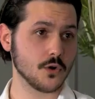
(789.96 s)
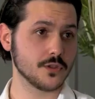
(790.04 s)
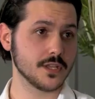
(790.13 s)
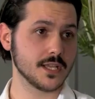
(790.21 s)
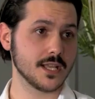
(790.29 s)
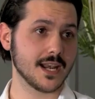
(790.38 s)

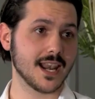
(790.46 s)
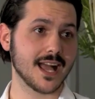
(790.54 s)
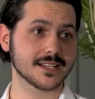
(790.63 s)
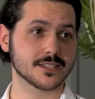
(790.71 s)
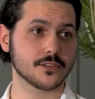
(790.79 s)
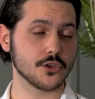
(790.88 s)
on the
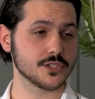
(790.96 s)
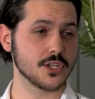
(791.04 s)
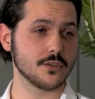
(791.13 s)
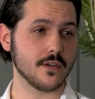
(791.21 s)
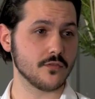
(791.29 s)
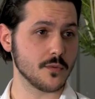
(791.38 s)
last
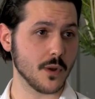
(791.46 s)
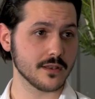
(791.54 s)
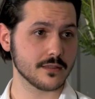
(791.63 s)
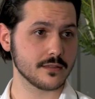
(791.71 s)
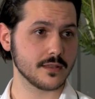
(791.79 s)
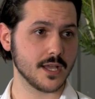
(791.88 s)
Thursday of every
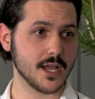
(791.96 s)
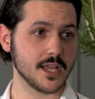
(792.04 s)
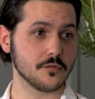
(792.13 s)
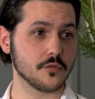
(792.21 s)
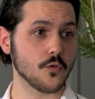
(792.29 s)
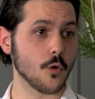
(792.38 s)
month
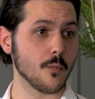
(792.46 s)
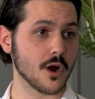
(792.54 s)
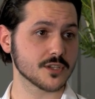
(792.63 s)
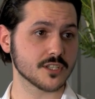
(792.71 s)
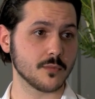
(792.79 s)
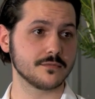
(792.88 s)
in 4
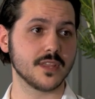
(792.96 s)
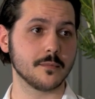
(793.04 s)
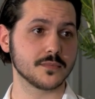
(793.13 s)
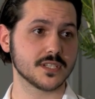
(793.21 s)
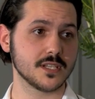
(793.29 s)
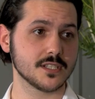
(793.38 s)
bars above
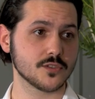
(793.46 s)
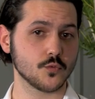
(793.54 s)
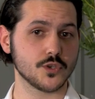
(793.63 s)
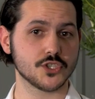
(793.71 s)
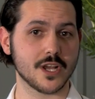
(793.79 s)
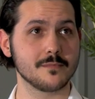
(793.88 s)
Dempsey's,
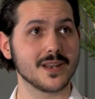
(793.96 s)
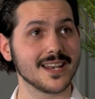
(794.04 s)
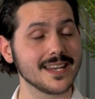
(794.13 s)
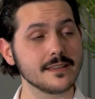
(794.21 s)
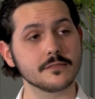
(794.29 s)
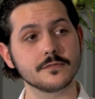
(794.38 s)
which I
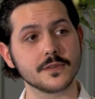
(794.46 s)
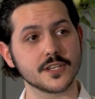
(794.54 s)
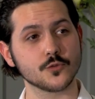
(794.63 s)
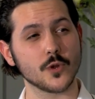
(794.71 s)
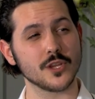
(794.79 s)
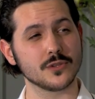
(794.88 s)
believe
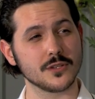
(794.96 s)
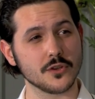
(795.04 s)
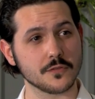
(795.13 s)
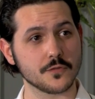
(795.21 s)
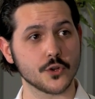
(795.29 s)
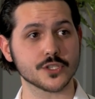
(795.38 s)
is where you did
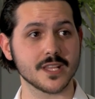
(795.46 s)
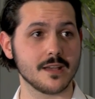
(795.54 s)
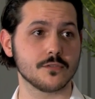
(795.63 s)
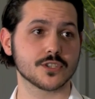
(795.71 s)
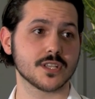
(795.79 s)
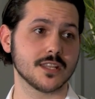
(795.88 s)
your first
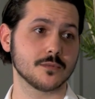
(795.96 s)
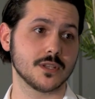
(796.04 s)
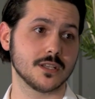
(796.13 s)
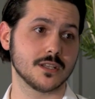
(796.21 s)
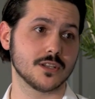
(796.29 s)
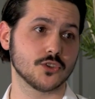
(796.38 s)
ever stand-up
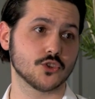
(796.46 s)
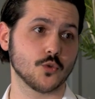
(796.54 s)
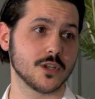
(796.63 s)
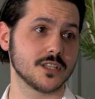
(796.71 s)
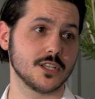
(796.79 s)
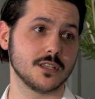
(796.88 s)
gig
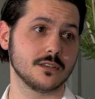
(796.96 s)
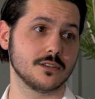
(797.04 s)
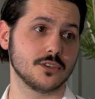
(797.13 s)
20